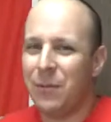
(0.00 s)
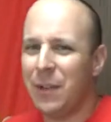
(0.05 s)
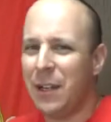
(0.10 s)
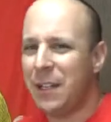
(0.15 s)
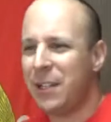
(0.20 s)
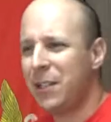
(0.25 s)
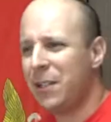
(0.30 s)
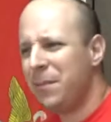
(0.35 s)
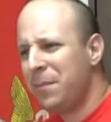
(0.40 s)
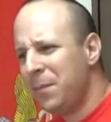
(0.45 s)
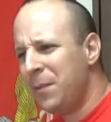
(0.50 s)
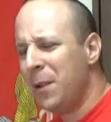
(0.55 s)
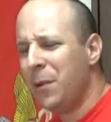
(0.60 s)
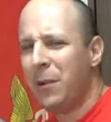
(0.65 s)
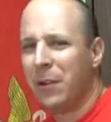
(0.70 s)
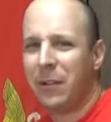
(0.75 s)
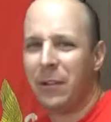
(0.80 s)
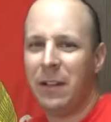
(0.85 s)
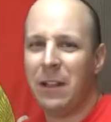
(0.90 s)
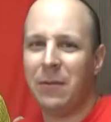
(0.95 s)
which no
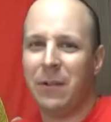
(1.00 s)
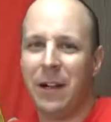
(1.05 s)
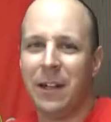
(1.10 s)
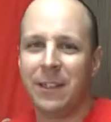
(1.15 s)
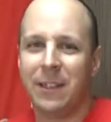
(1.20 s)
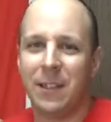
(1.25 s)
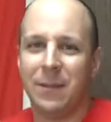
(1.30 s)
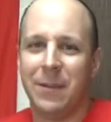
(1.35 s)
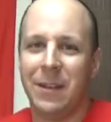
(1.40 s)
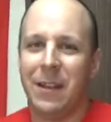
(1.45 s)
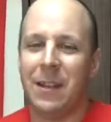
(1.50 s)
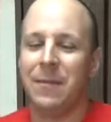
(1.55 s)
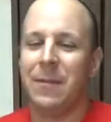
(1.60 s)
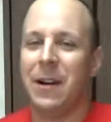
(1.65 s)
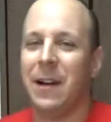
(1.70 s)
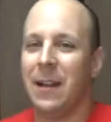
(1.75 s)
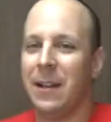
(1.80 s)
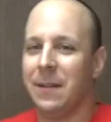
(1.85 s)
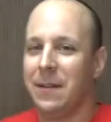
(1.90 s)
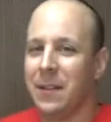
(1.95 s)
one really wants to be,
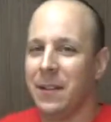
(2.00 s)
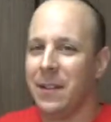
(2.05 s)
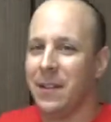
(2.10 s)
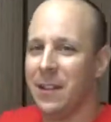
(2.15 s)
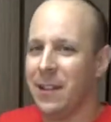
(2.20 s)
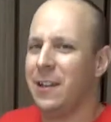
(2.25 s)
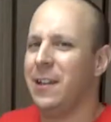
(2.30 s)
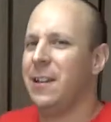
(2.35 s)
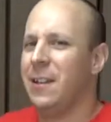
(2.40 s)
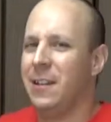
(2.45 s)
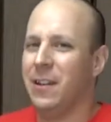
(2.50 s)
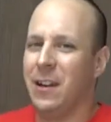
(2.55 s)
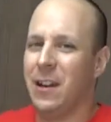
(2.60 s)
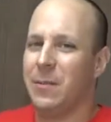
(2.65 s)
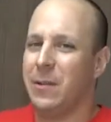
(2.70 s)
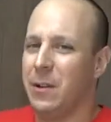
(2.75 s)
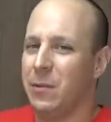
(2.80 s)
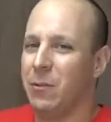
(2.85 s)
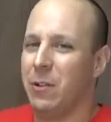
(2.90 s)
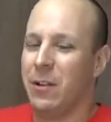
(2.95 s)
but in
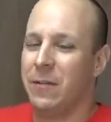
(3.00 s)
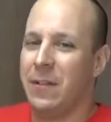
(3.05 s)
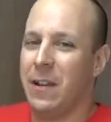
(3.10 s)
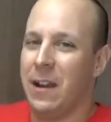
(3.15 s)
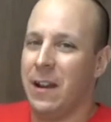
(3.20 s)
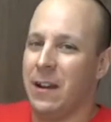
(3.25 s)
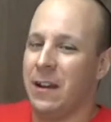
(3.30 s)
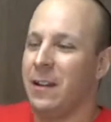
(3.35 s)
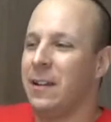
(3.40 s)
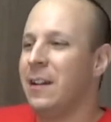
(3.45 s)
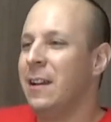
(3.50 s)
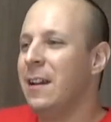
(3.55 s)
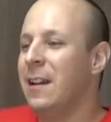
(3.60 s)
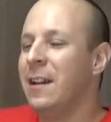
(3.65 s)
urban warfare,